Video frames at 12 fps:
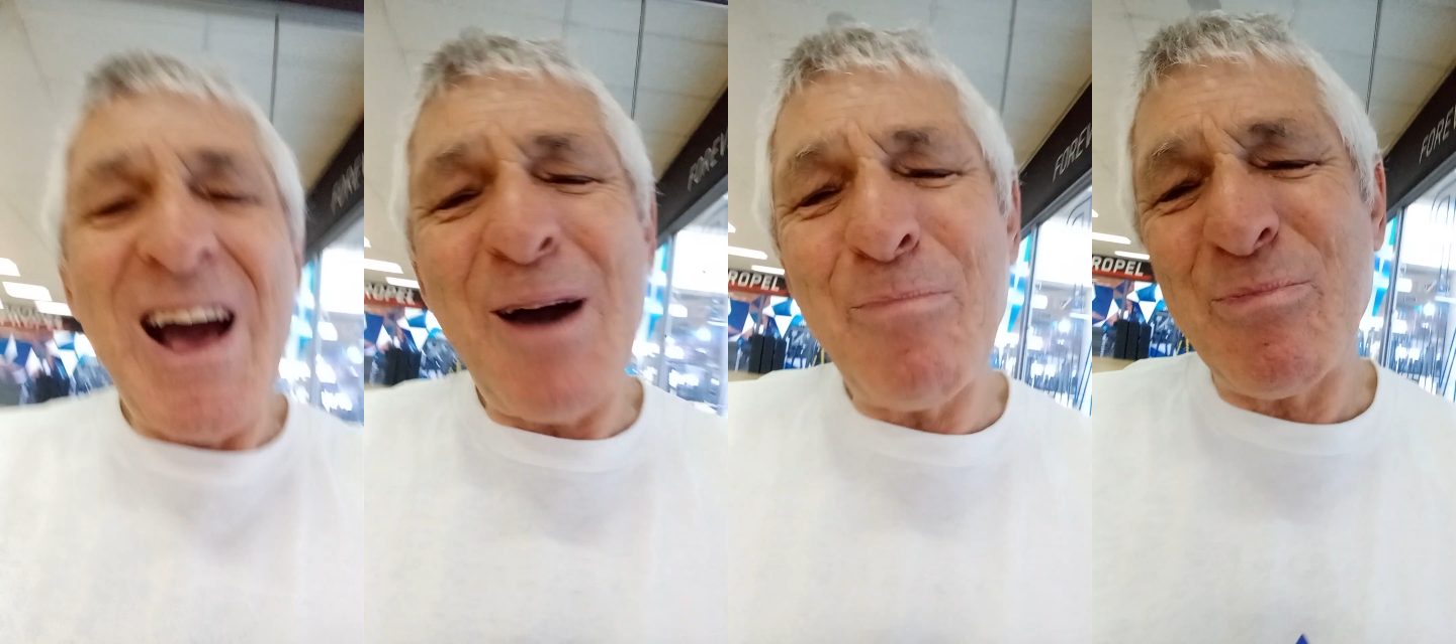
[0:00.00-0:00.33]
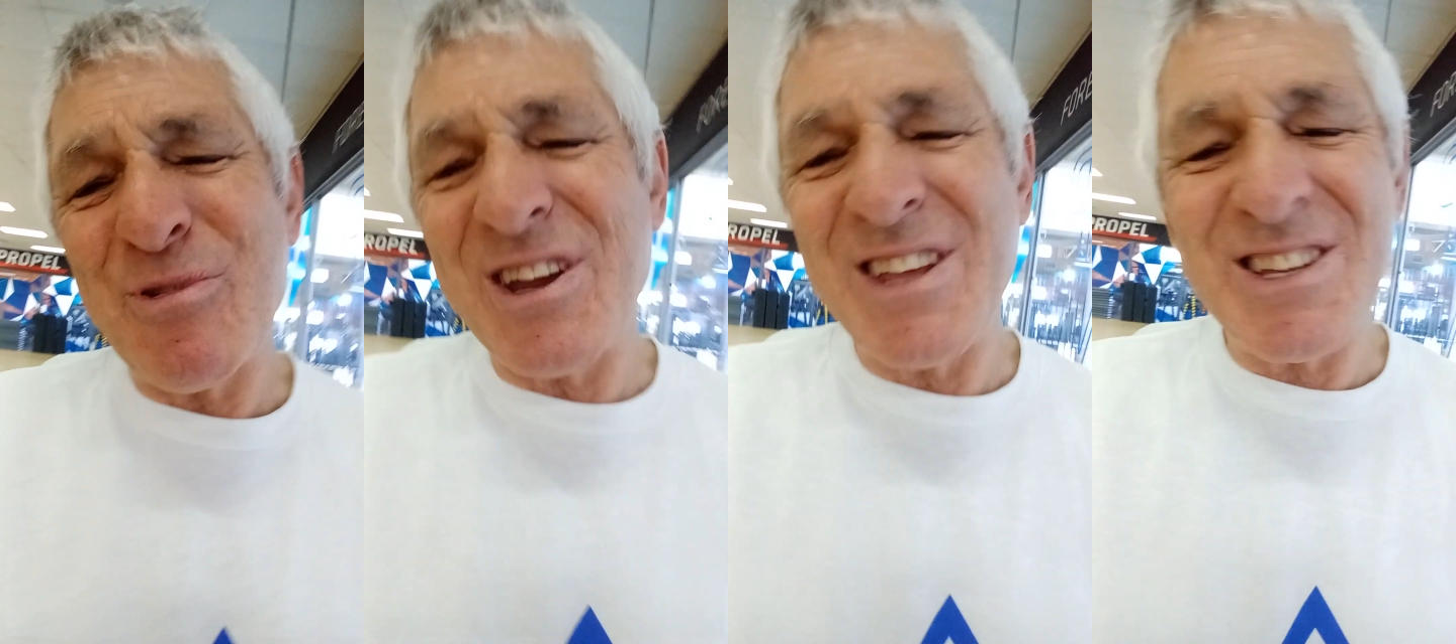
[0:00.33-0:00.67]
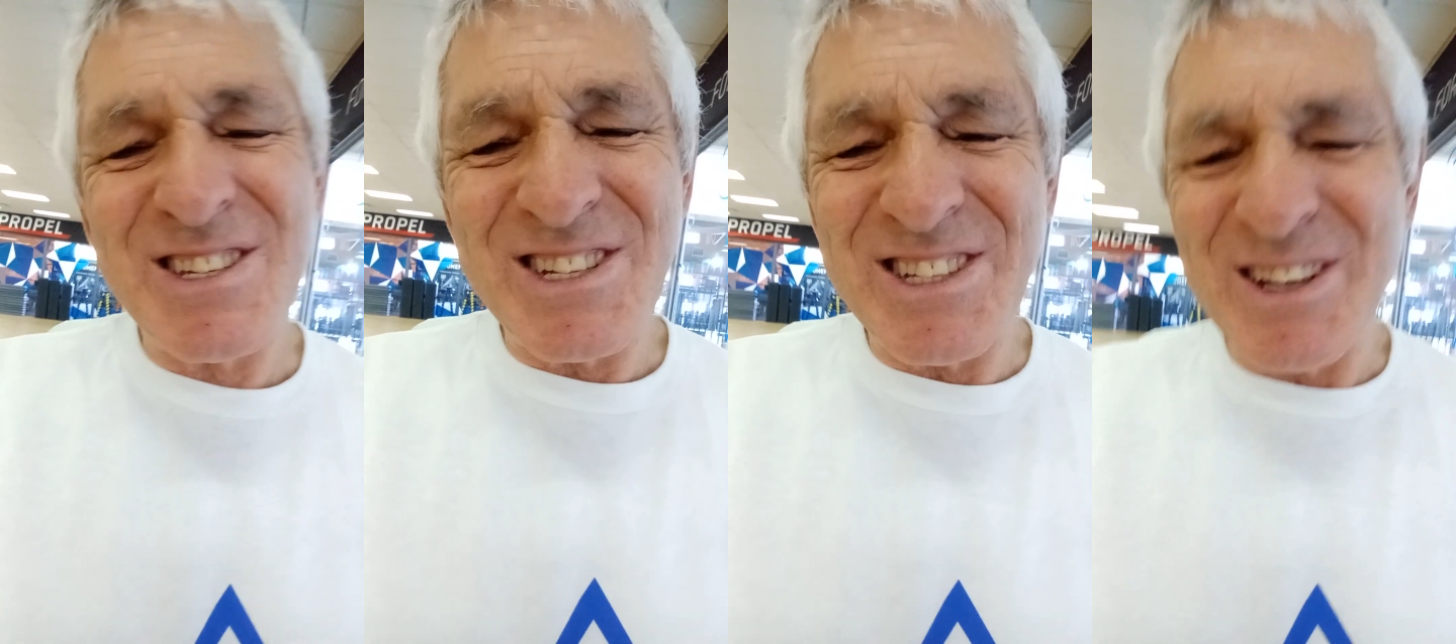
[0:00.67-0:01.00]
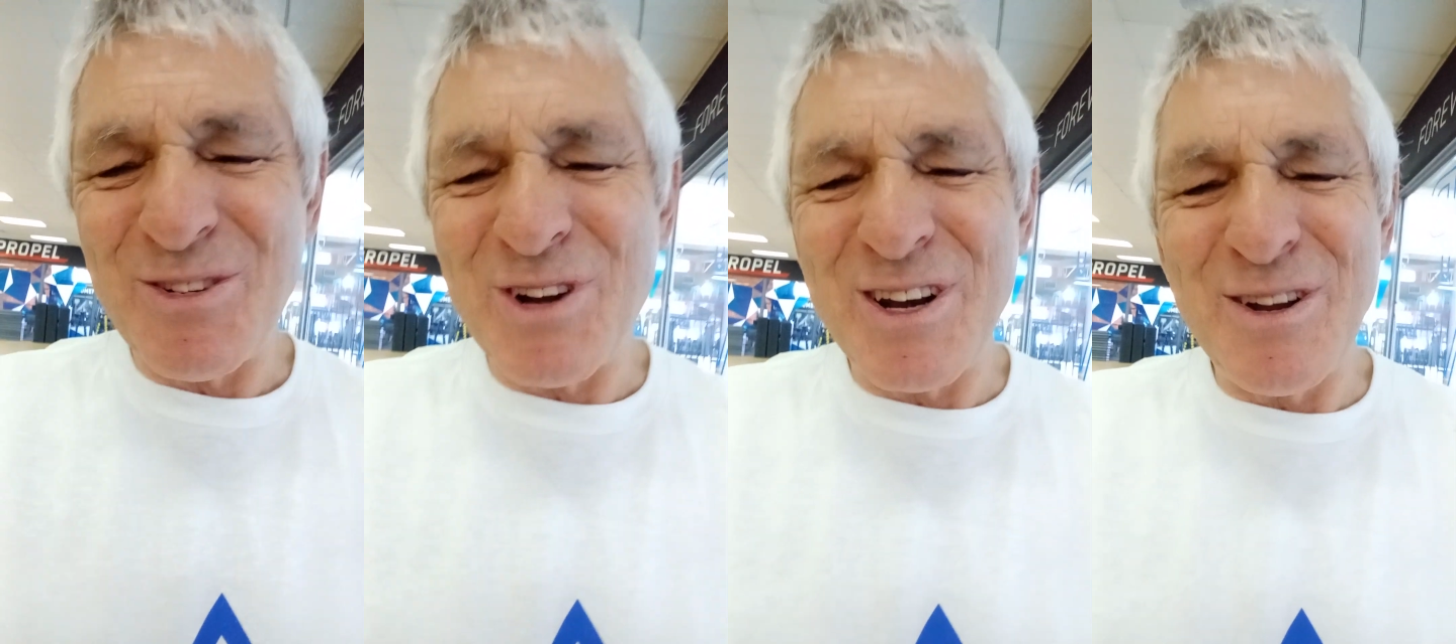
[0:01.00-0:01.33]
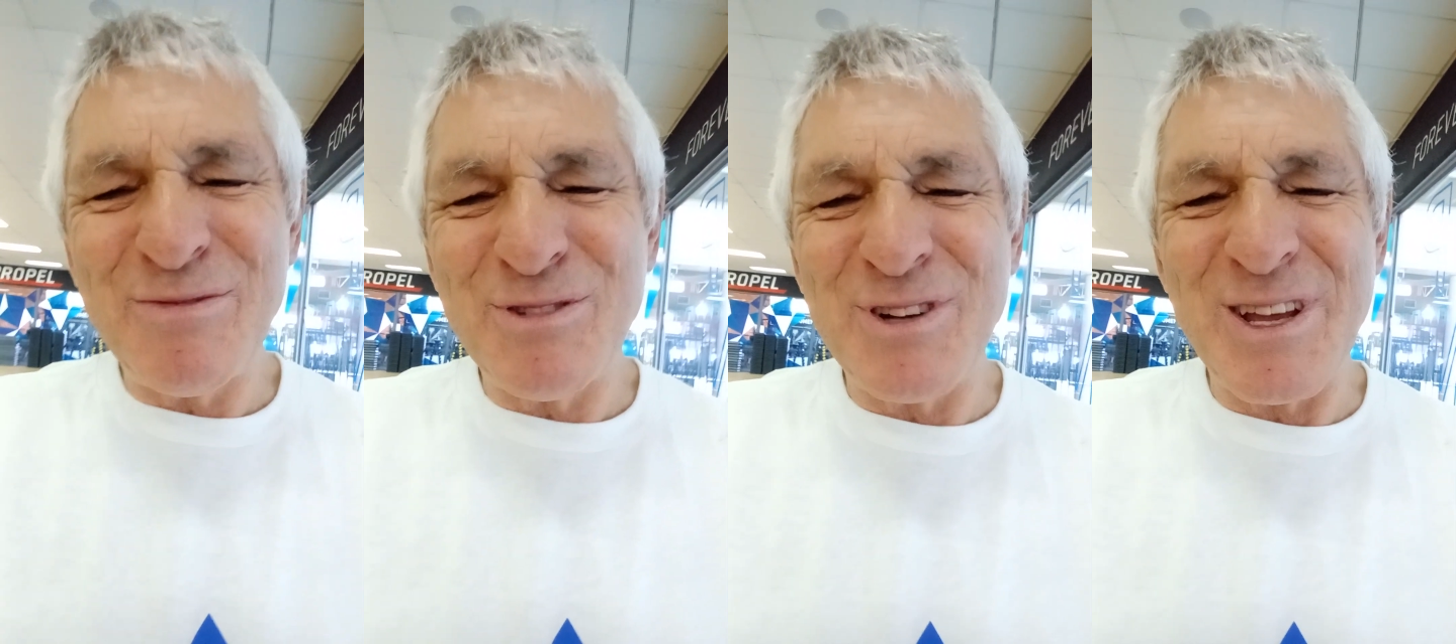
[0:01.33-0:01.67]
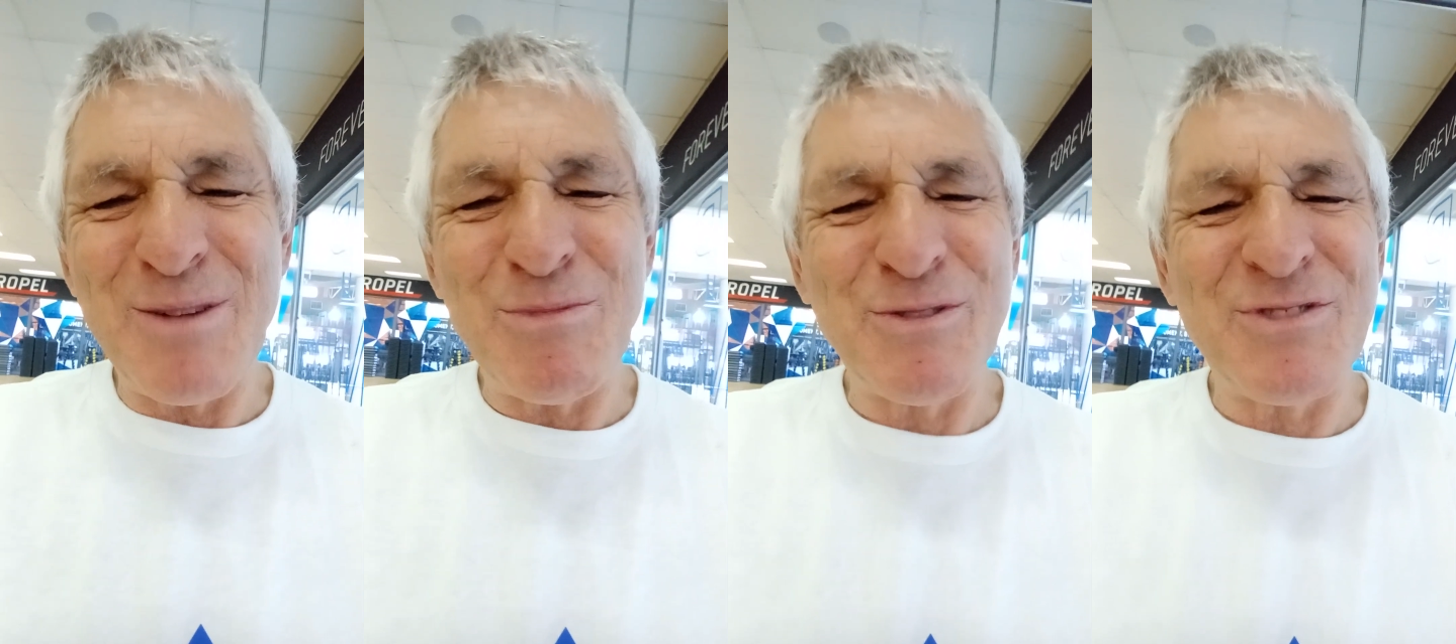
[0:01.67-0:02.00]
I pray this in the
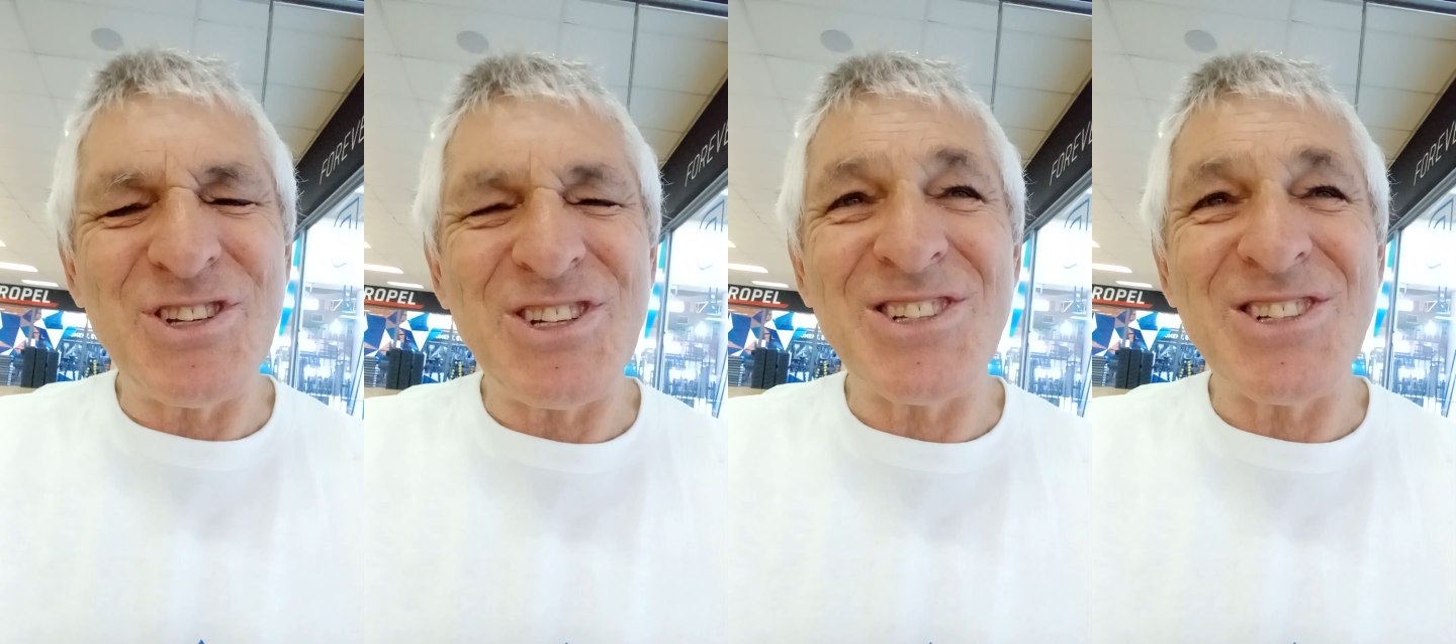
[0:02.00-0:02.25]
wonderful name of